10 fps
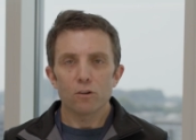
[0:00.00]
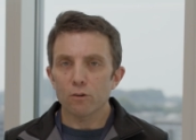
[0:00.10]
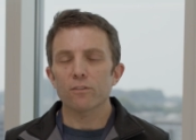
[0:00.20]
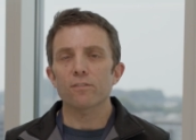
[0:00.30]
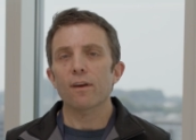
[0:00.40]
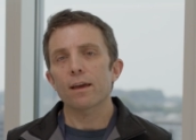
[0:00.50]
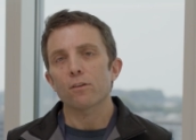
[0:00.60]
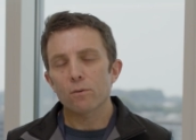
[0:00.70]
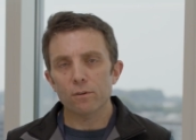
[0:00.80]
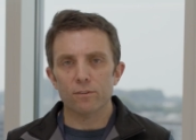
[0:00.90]
You decide
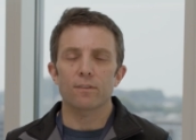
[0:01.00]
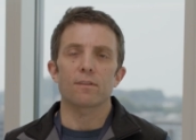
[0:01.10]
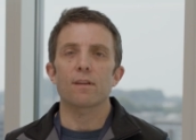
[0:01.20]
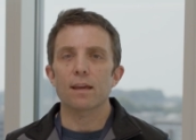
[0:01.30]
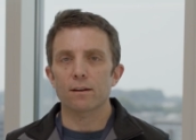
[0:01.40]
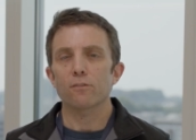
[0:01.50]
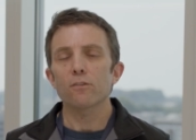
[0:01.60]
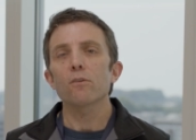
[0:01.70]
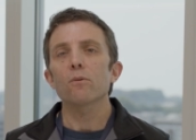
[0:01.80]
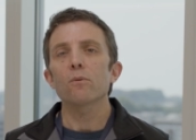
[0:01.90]
who to send the data
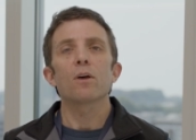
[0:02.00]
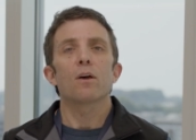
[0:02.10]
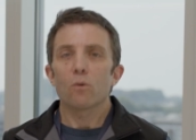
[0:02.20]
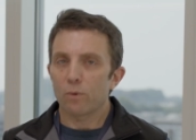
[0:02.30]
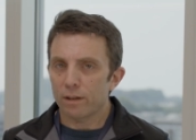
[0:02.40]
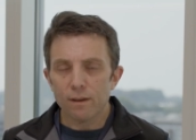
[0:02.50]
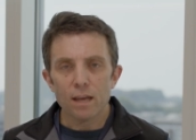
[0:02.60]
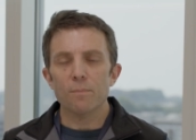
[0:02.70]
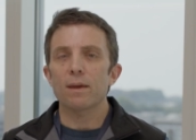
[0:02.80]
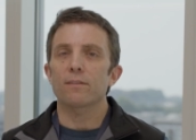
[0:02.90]
to, what
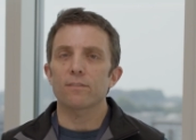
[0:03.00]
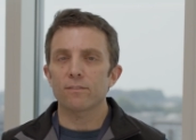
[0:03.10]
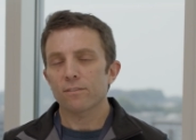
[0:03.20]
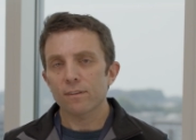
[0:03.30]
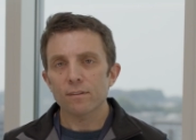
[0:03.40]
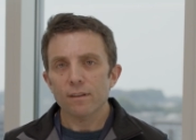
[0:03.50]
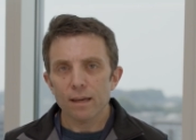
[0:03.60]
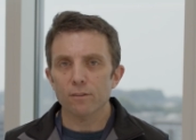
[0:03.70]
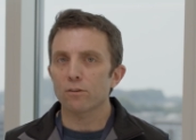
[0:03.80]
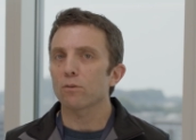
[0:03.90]
databases to send the
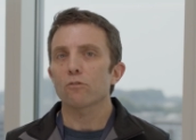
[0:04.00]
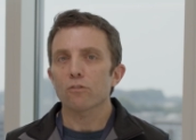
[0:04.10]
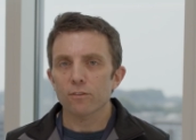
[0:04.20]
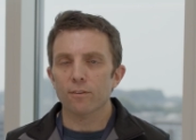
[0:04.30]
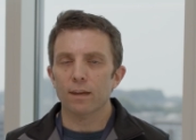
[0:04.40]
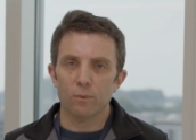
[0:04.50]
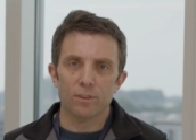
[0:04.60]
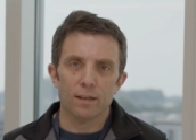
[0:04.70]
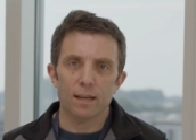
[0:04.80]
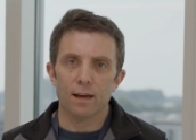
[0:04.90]
data to, just like
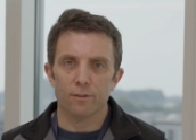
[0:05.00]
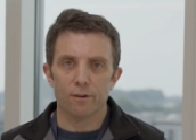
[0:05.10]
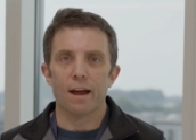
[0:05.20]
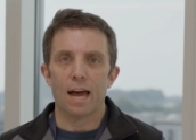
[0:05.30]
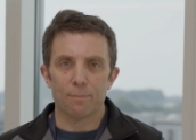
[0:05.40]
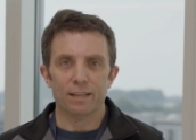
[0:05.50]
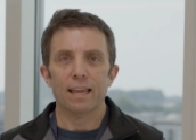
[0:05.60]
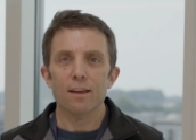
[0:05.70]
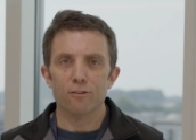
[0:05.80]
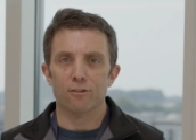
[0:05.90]
with any other
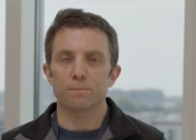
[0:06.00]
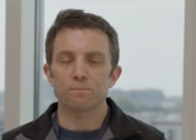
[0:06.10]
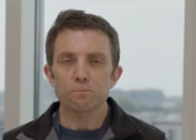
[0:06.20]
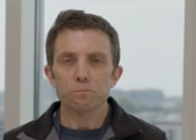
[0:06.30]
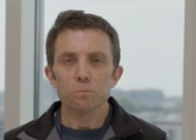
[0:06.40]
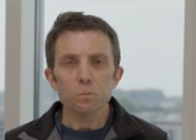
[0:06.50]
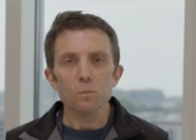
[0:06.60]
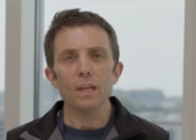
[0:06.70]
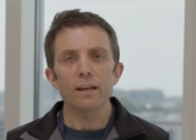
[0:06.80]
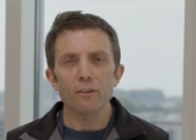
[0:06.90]
application.
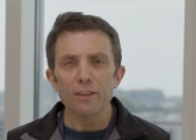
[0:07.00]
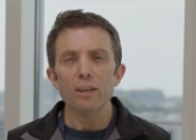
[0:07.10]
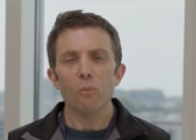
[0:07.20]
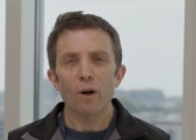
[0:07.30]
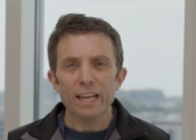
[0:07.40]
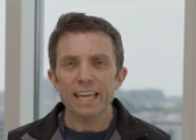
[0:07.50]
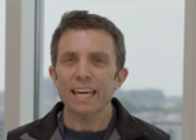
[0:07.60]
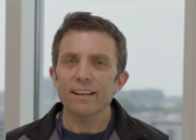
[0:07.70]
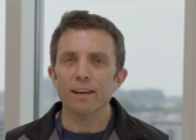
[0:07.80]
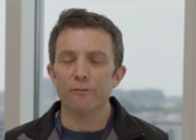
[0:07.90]
Now, I think one
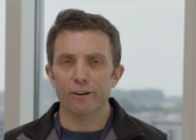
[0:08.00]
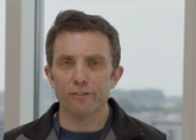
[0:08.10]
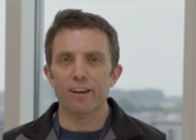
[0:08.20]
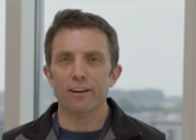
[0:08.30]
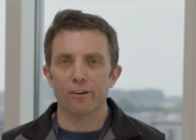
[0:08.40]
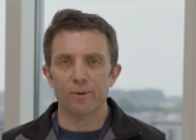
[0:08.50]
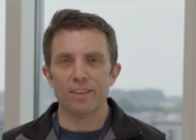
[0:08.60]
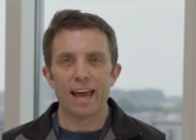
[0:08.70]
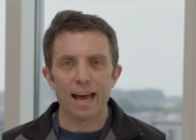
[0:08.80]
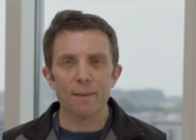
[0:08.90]
key differentiator
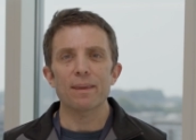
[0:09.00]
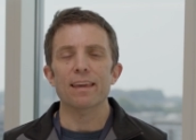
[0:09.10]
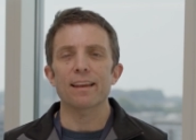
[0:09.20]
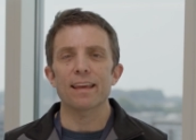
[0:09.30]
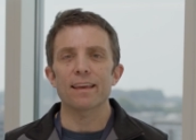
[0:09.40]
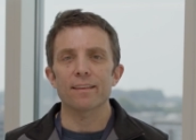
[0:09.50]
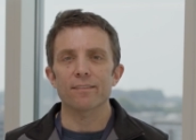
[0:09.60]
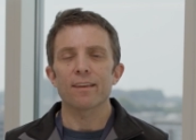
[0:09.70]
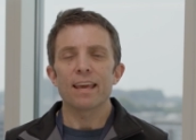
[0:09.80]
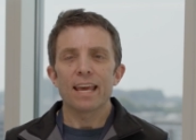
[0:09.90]
with Appian is